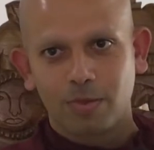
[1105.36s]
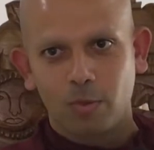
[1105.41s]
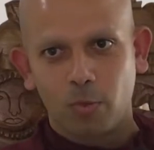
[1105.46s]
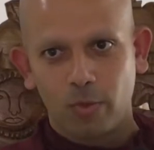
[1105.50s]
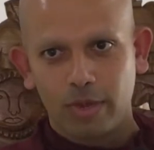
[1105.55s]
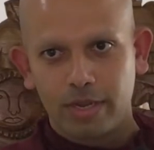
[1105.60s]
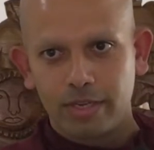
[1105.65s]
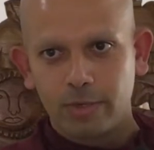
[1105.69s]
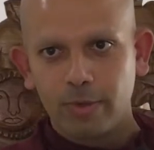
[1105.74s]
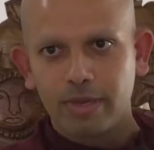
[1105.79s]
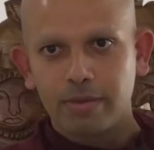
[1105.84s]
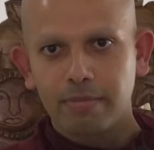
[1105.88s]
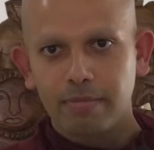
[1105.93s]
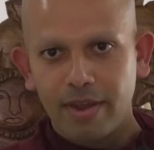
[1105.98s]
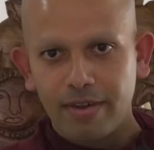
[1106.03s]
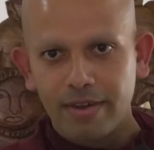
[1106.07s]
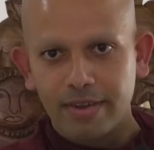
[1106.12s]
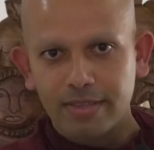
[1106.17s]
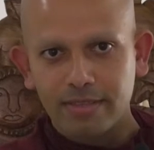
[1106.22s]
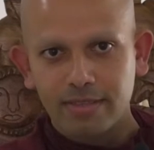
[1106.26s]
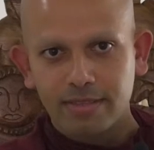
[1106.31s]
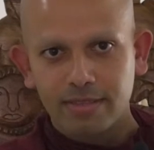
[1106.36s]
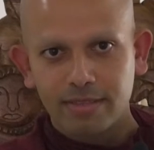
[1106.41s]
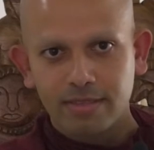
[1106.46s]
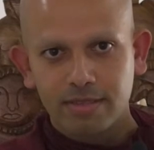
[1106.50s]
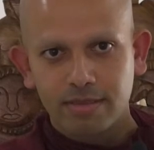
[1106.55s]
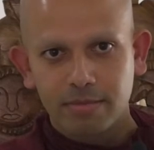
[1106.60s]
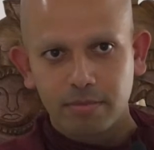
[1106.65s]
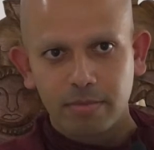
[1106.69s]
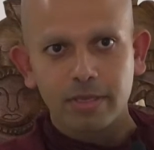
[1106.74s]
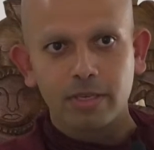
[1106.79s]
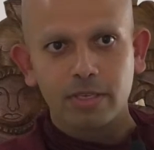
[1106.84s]
We are doing
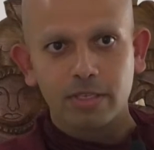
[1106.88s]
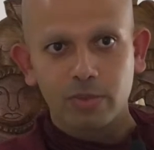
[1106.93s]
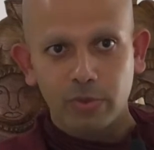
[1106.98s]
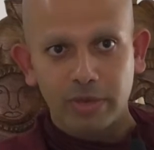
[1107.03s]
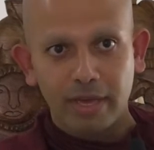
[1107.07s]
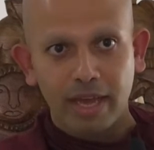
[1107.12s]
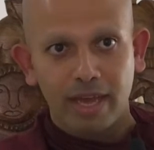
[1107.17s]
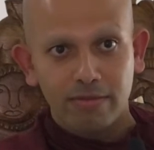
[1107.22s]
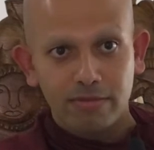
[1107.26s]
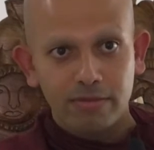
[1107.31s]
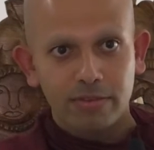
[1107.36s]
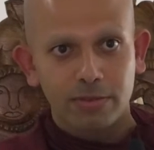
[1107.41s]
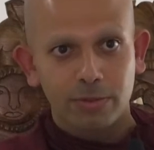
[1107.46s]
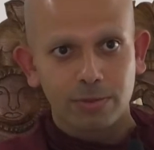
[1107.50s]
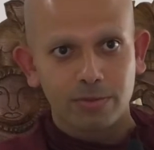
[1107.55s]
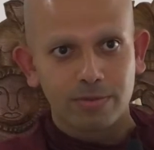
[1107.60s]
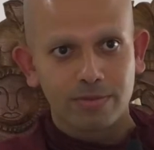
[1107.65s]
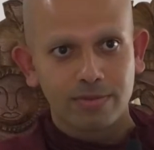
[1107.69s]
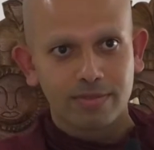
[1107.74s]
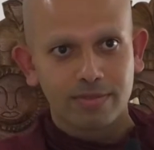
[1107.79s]
merits because we have to.